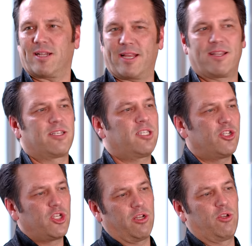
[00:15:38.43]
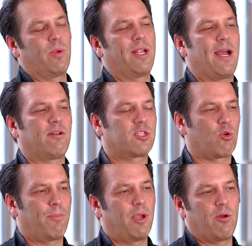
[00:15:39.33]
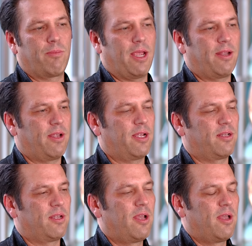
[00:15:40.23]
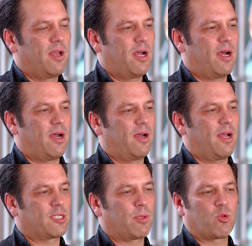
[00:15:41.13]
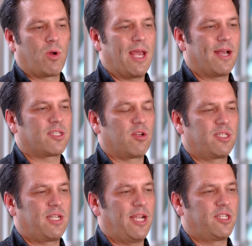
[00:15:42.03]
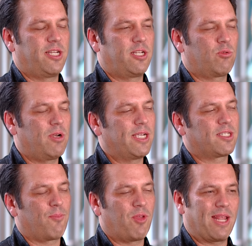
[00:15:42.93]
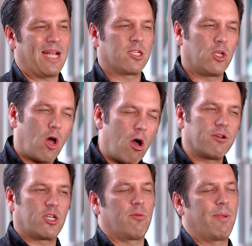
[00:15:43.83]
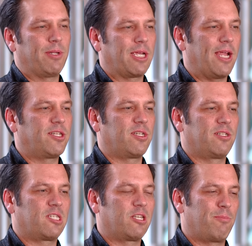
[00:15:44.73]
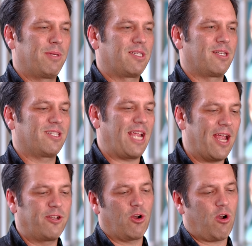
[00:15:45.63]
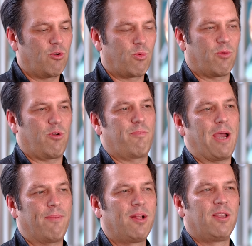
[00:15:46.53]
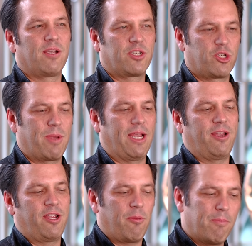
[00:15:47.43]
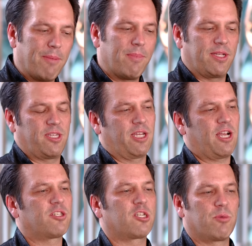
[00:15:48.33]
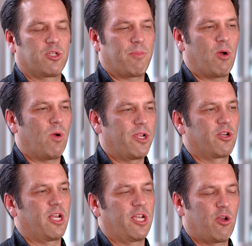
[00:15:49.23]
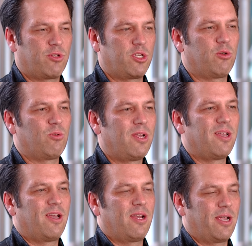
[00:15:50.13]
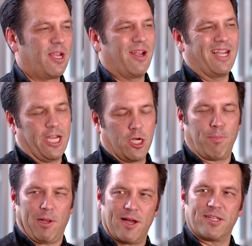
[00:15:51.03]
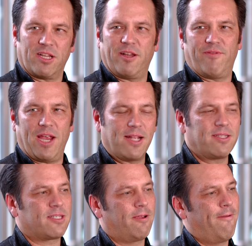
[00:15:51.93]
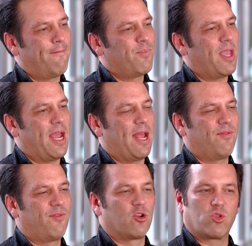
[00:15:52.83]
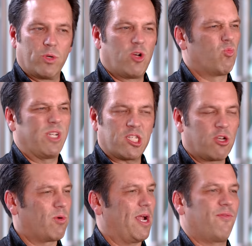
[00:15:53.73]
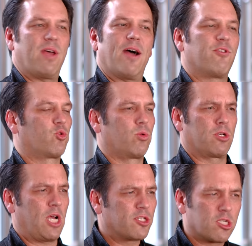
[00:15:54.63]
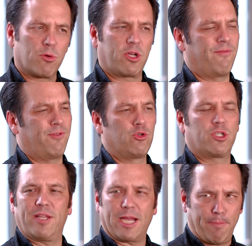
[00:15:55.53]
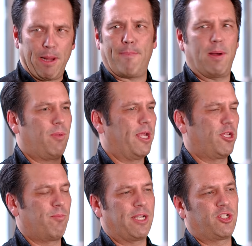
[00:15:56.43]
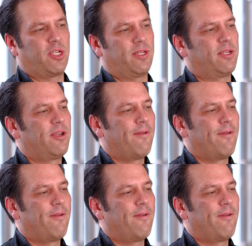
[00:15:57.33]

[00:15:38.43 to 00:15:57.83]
And like the decision, do we announce Scorpio and, and, and uh, Xbox One S on stage at E3 is something that has long-term implications to the business and your hardware roadmap because you're making a commitment to the customers about what you're going to go do a year plus in advance. And there's real risk around that. There's real customer confusion that can pop up like mm. you mm-hmm. mentioned.